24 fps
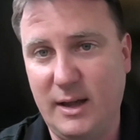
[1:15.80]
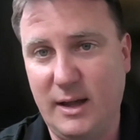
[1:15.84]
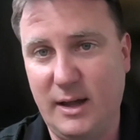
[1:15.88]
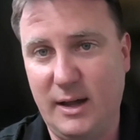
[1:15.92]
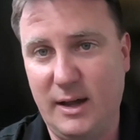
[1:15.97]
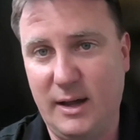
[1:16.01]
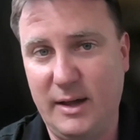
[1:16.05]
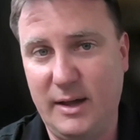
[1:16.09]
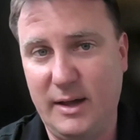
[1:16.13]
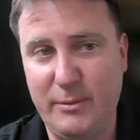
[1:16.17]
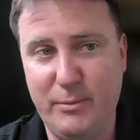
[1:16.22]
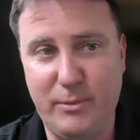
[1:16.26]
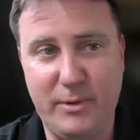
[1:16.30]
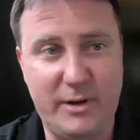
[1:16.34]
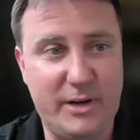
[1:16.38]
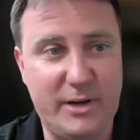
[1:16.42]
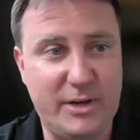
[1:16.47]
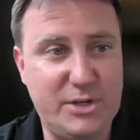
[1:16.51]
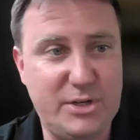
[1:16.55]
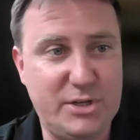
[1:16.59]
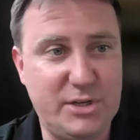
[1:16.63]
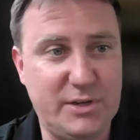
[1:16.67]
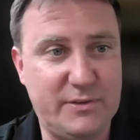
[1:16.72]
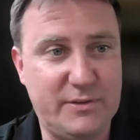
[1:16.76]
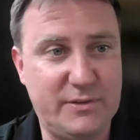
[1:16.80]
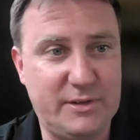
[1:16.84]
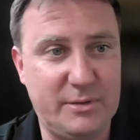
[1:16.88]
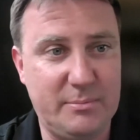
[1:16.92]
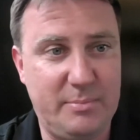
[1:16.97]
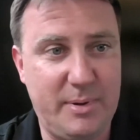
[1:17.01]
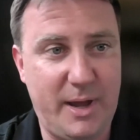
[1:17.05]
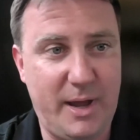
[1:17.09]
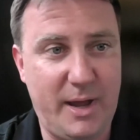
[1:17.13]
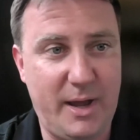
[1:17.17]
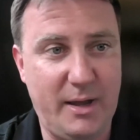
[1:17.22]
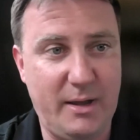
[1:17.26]
we're going to shift
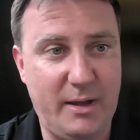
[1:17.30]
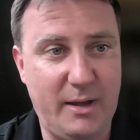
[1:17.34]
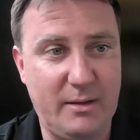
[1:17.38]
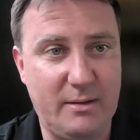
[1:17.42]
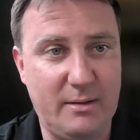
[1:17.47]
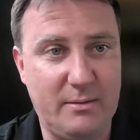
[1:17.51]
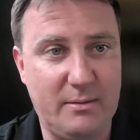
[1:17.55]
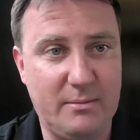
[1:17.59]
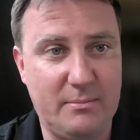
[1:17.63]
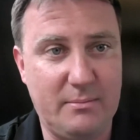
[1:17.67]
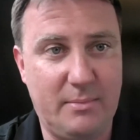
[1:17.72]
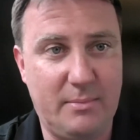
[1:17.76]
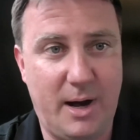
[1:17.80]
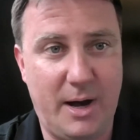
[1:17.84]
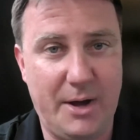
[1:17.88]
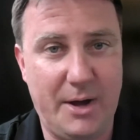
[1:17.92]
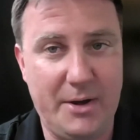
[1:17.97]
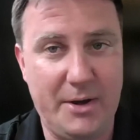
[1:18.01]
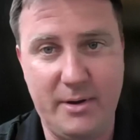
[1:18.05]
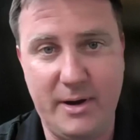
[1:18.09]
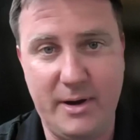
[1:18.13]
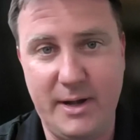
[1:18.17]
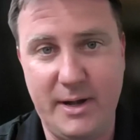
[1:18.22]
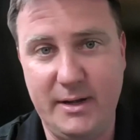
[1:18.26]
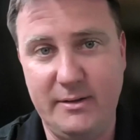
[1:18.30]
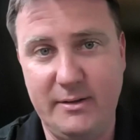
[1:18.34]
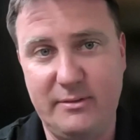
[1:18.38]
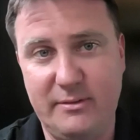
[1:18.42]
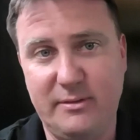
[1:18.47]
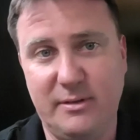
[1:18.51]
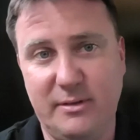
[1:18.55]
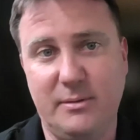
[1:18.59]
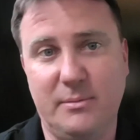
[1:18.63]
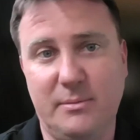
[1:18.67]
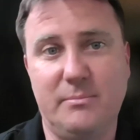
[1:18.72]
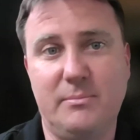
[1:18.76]
to Ben
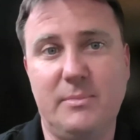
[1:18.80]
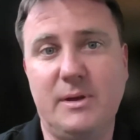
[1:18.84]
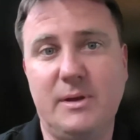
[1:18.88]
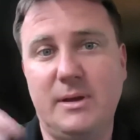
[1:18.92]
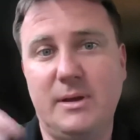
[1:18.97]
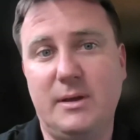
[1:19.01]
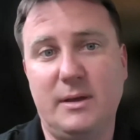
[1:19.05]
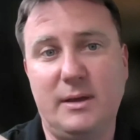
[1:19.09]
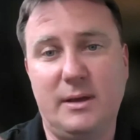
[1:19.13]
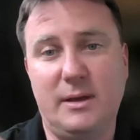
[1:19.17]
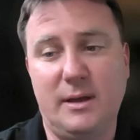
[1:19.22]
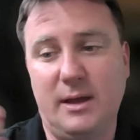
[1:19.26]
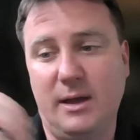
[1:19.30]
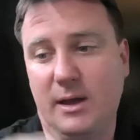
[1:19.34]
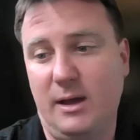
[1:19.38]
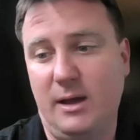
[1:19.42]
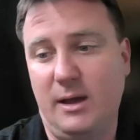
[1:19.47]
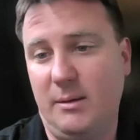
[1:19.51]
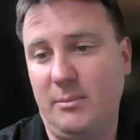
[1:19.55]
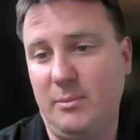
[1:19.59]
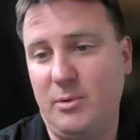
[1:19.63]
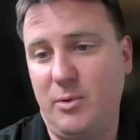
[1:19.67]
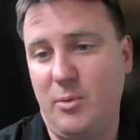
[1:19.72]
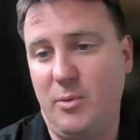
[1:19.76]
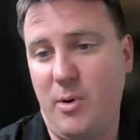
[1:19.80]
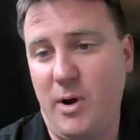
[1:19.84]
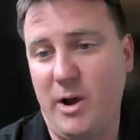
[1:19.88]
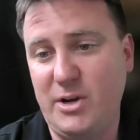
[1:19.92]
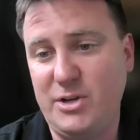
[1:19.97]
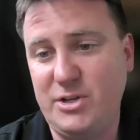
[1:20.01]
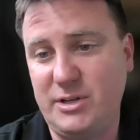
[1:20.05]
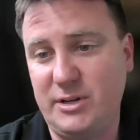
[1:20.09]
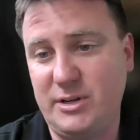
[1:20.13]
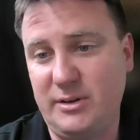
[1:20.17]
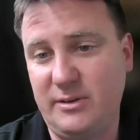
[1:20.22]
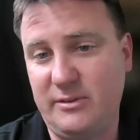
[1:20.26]
moderating some
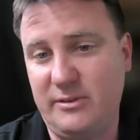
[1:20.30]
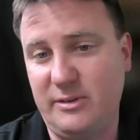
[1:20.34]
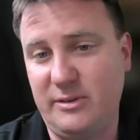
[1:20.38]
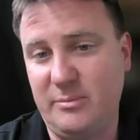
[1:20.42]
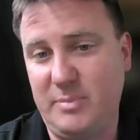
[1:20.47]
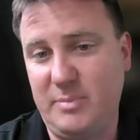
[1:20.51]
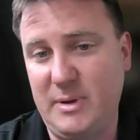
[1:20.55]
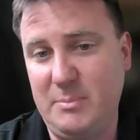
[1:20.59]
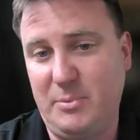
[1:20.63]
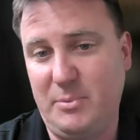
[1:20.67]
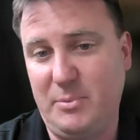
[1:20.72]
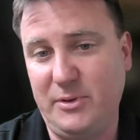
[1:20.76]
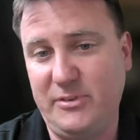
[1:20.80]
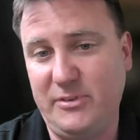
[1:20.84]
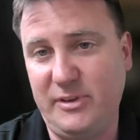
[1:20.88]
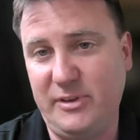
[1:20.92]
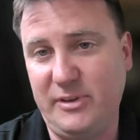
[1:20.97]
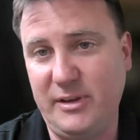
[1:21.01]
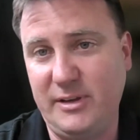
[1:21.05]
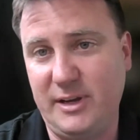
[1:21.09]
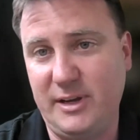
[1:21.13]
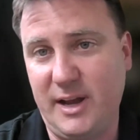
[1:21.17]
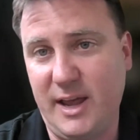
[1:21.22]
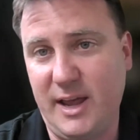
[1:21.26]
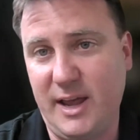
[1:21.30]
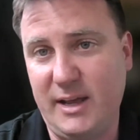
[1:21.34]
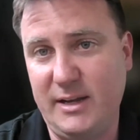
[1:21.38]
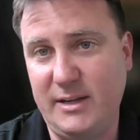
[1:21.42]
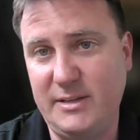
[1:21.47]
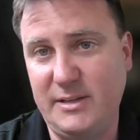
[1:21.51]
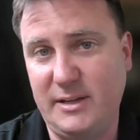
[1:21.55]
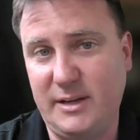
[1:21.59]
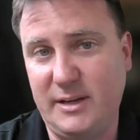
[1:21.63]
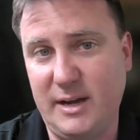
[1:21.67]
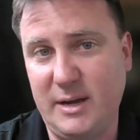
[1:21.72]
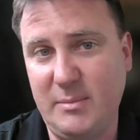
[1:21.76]
questions that people had sent in ahead
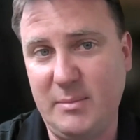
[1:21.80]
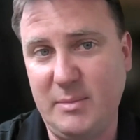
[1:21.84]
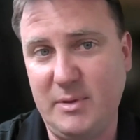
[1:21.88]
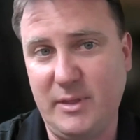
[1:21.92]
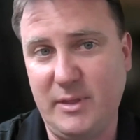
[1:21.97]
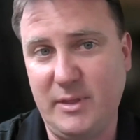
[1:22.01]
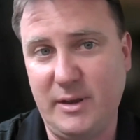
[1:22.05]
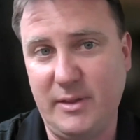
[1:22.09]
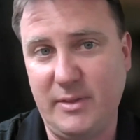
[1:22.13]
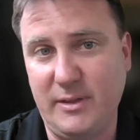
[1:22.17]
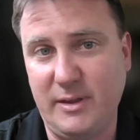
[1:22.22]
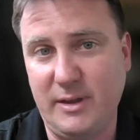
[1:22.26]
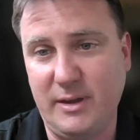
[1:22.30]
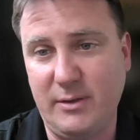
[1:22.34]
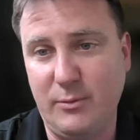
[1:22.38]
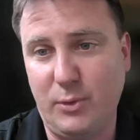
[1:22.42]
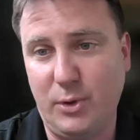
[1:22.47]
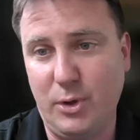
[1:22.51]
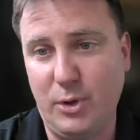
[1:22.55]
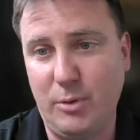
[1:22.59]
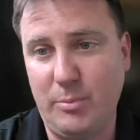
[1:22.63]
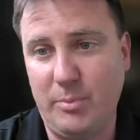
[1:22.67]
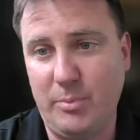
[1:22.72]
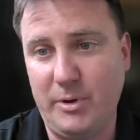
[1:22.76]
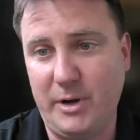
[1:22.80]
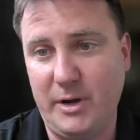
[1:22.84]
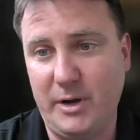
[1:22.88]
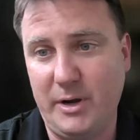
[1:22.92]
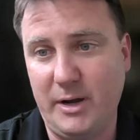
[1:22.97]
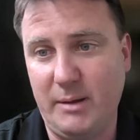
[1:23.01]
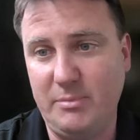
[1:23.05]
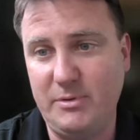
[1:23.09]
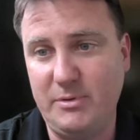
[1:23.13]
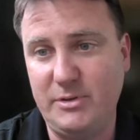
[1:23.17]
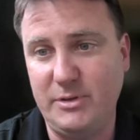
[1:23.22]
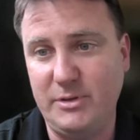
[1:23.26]
of time. And then at the end, we'll open
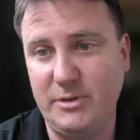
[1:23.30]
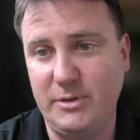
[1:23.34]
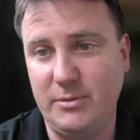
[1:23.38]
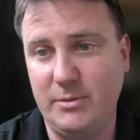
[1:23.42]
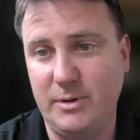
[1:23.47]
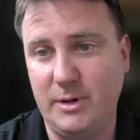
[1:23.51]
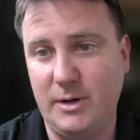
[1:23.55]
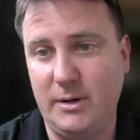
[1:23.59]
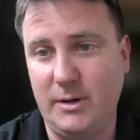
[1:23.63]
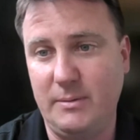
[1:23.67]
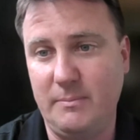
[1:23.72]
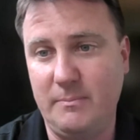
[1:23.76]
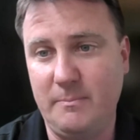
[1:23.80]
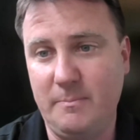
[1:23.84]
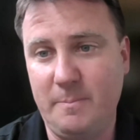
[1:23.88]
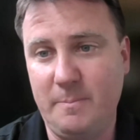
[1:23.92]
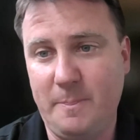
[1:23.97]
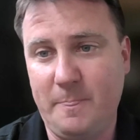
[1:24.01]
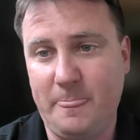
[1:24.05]
it up to,